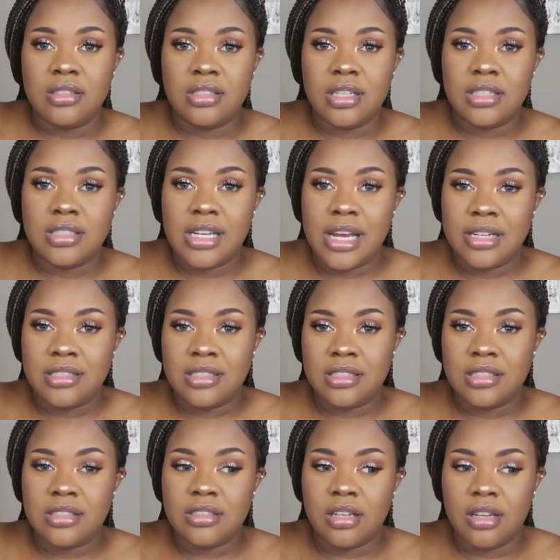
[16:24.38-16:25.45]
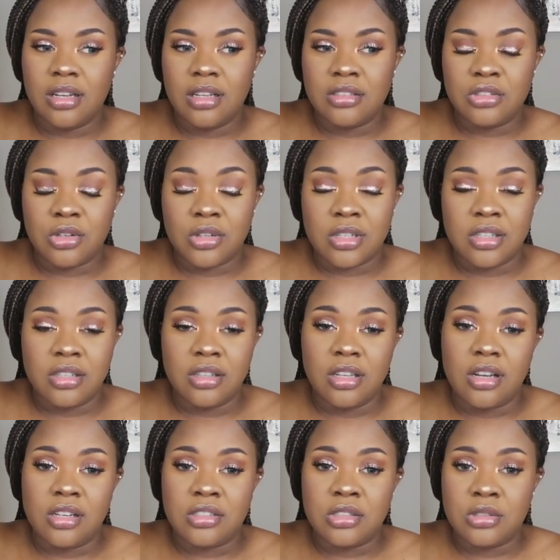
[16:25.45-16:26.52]
Judge Hatchett's
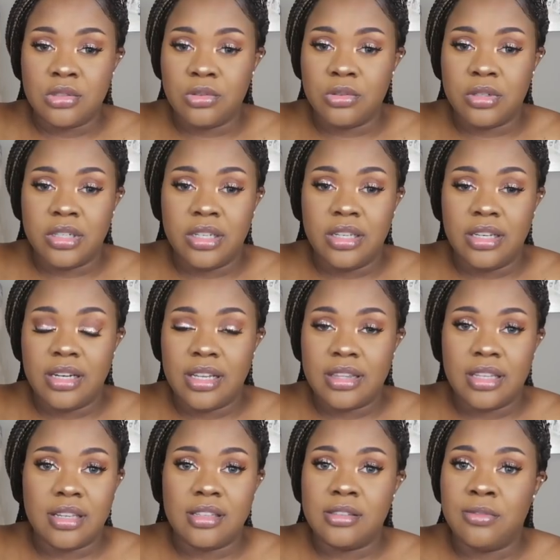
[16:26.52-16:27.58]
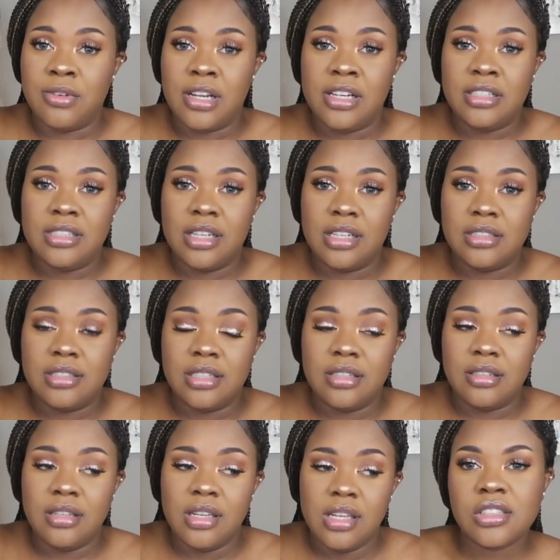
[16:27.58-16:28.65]
daughter-in-law story, and I think it's very
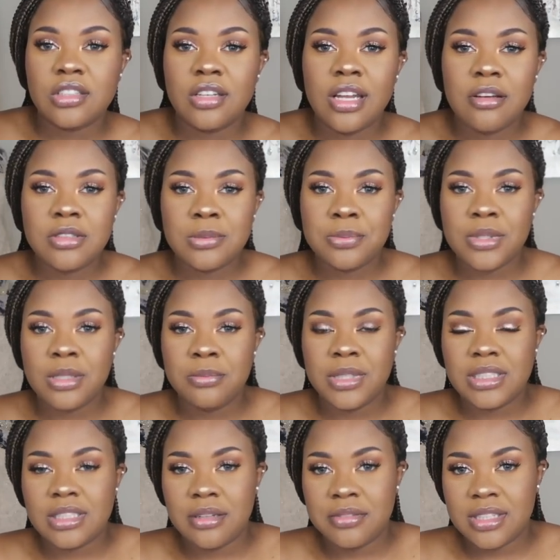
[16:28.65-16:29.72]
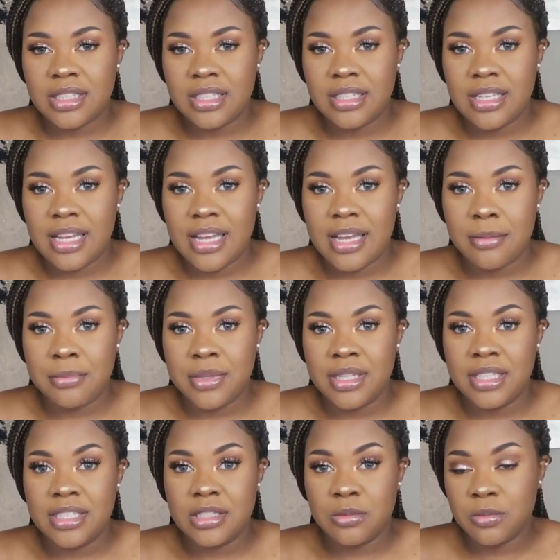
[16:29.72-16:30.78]
touching. So that was pretty much everything that
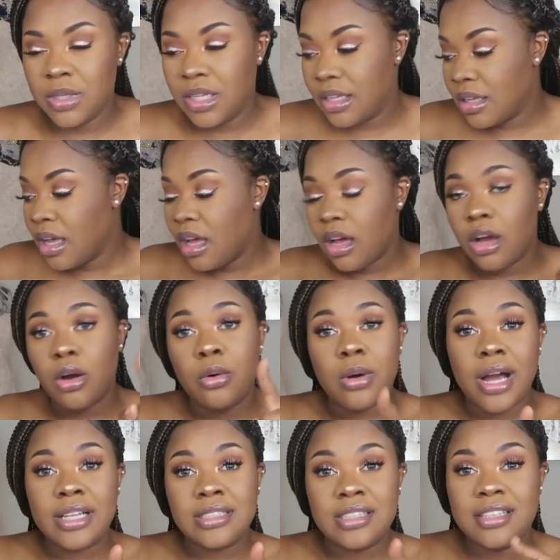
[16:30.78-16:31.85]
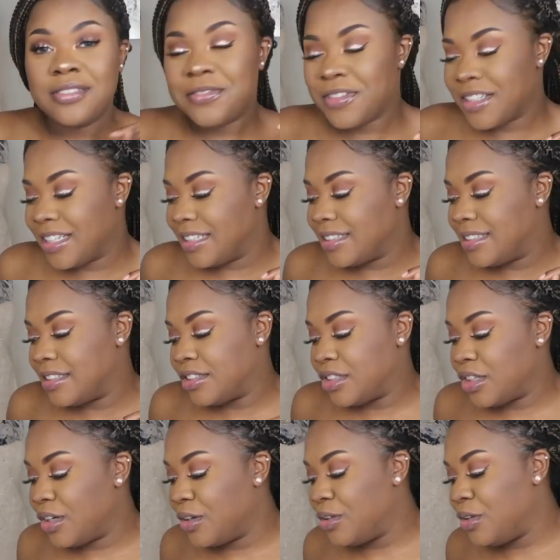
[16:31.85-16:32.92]
happened this week. Oh, I did forget to
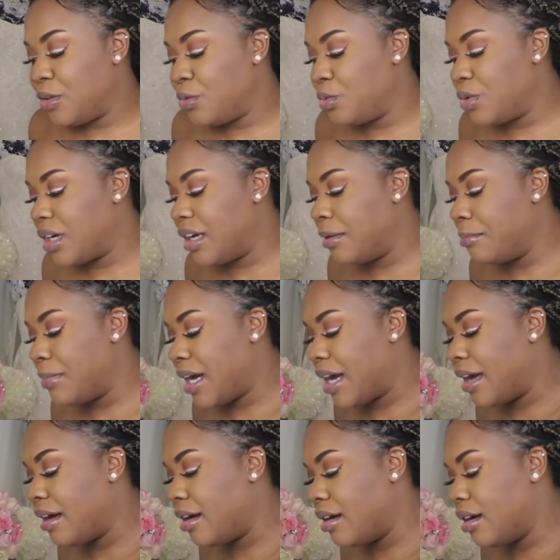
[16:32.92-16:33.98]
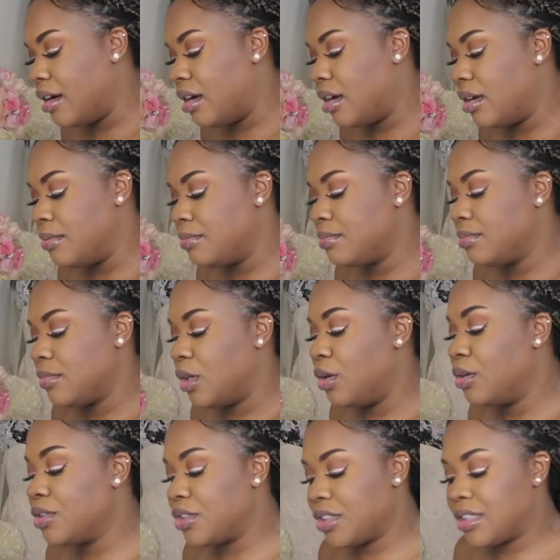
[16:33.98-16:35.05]
show you what my
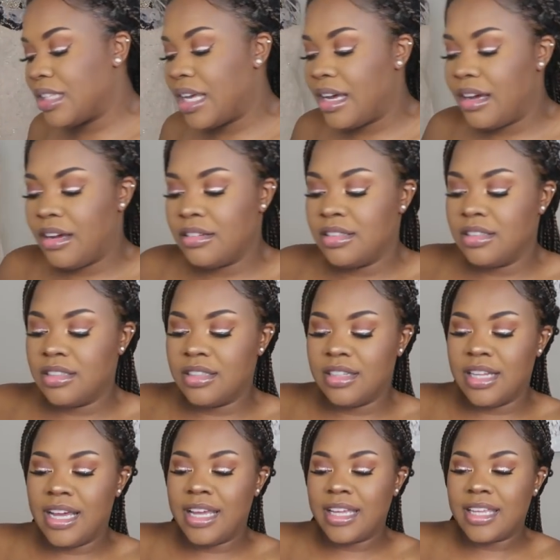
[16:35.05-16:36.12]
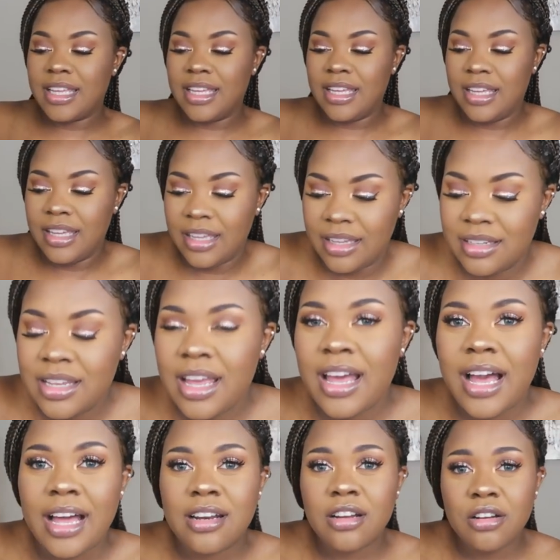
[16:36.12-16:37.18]
ultrasound looked like, and
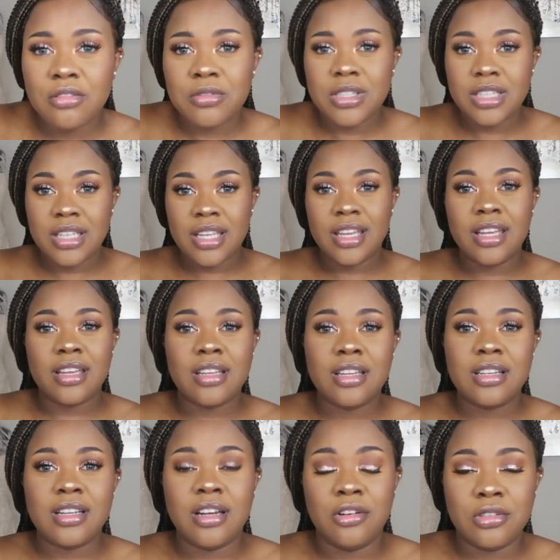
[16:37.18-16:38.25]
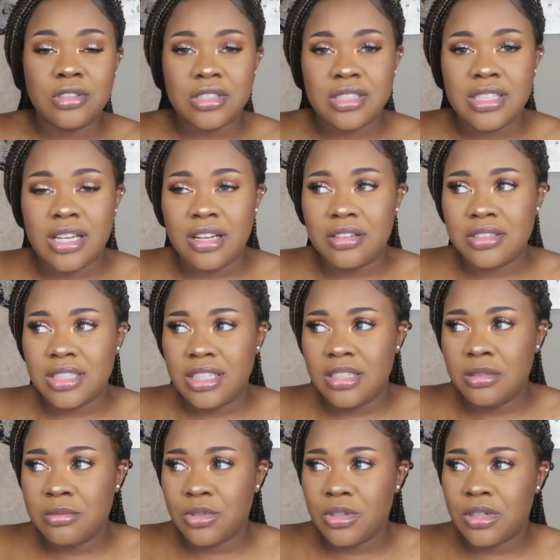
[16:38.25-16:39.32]
I don't really get good ultrasounds
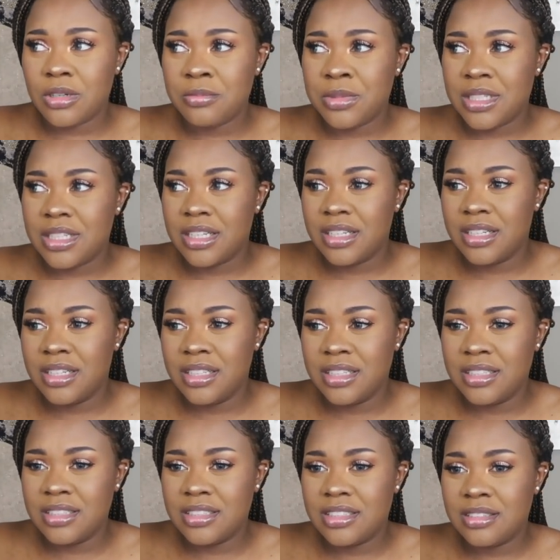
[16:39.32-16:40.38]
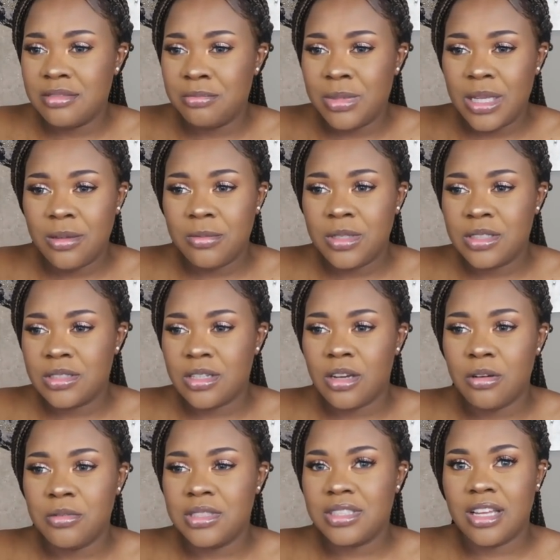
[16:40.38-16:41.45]
anymore because baby is
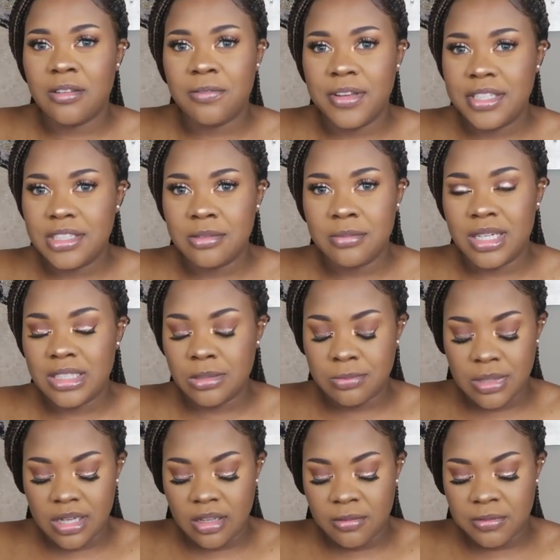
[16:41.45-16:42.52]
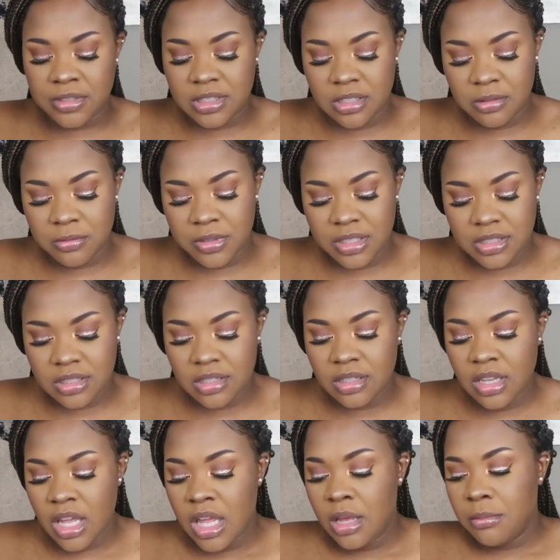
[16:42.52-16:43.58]
always like facing my spine for some
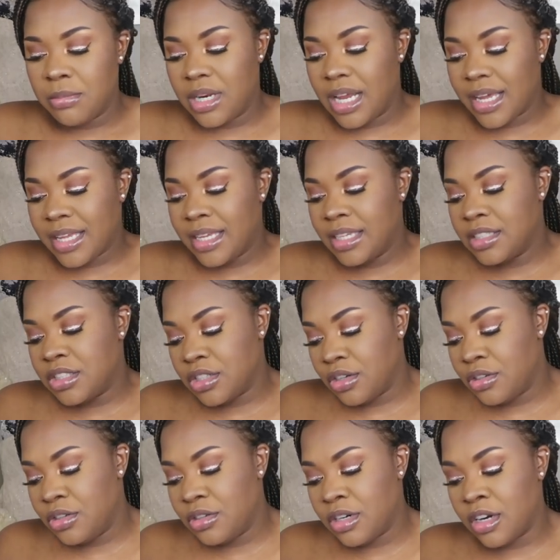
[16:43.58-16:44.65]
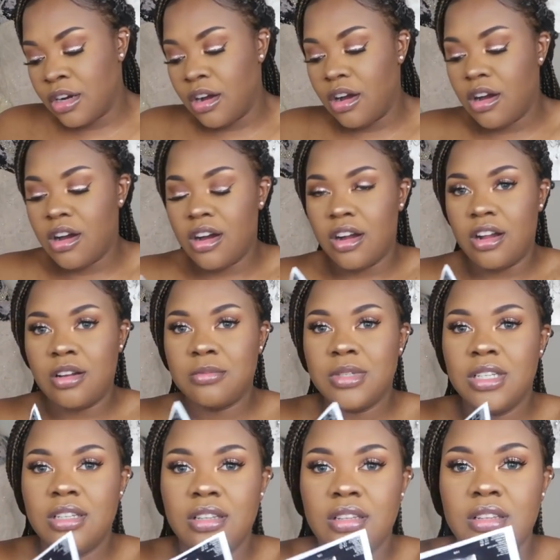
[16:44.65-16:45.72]
reason. But I can show you her
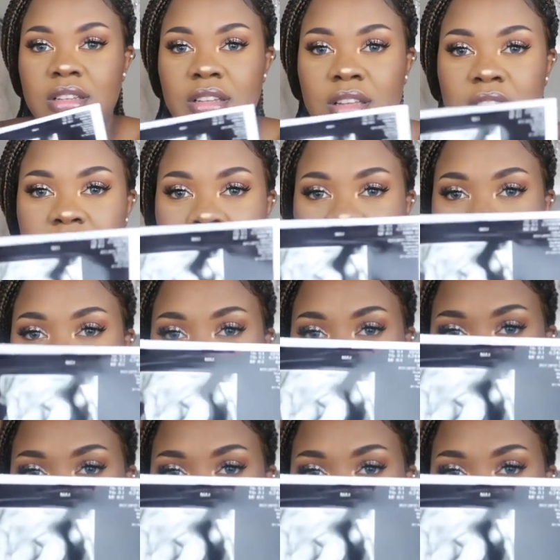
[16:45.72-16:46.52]
arm if